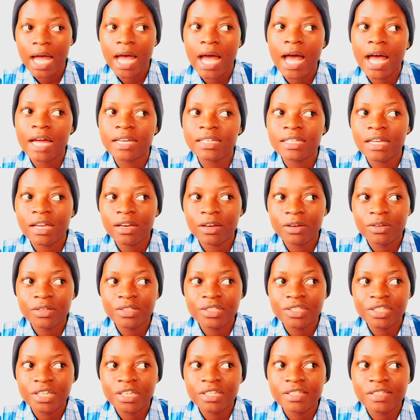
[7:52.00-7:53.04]
at the
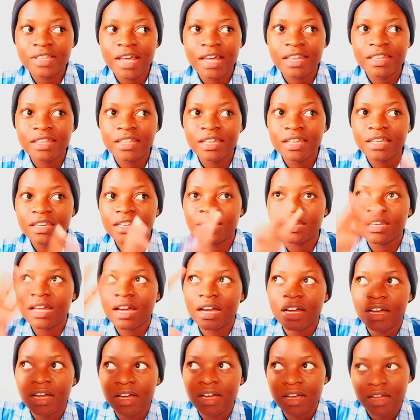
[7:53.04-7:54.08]
lodges and then
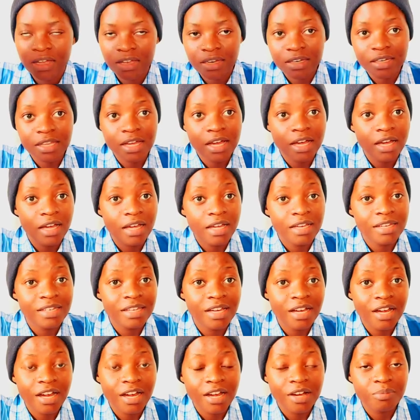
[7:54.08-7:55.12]
the the,
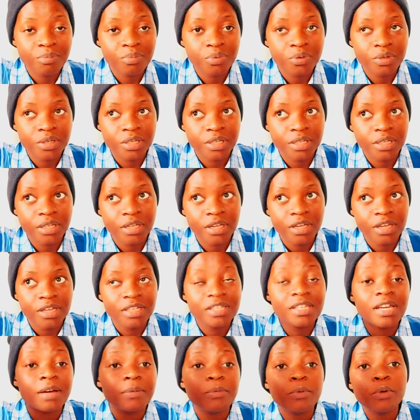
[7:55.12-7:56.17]
the company
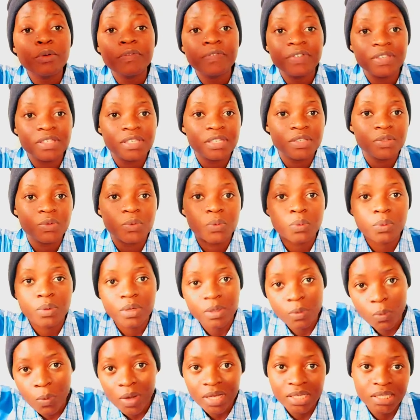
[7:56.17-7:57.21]
the offices
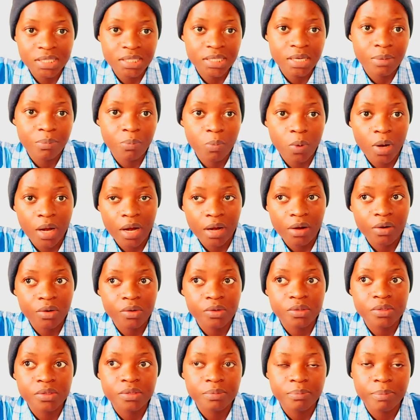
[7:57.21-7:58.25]
was somewhere
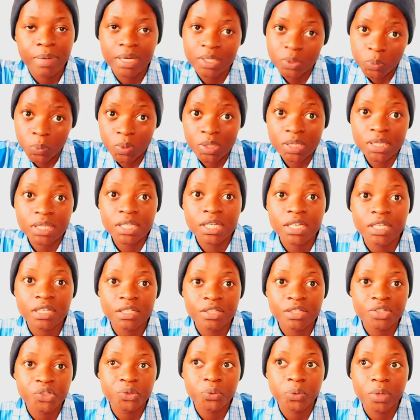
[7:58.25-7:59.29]
else but
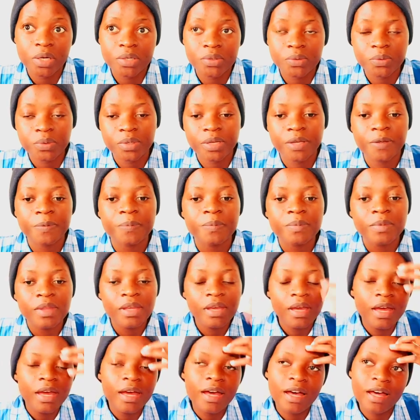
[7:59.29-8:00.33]
within Kiwatule.
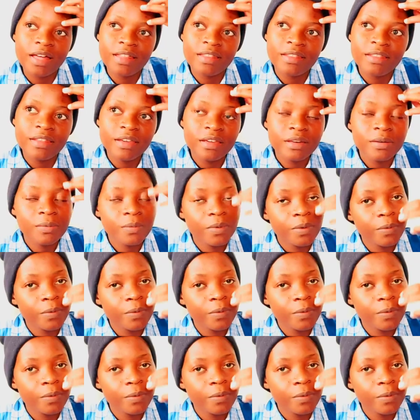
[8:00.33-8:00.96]
and then we